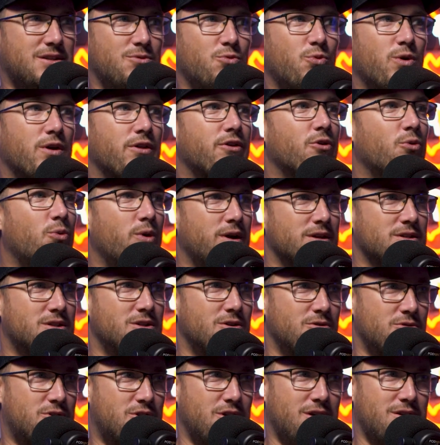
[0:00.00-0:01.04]
where there was
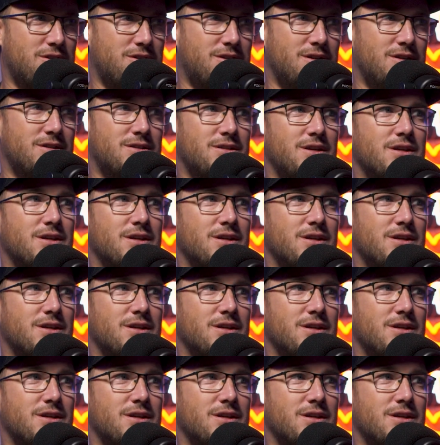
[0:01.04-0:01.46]
no justice.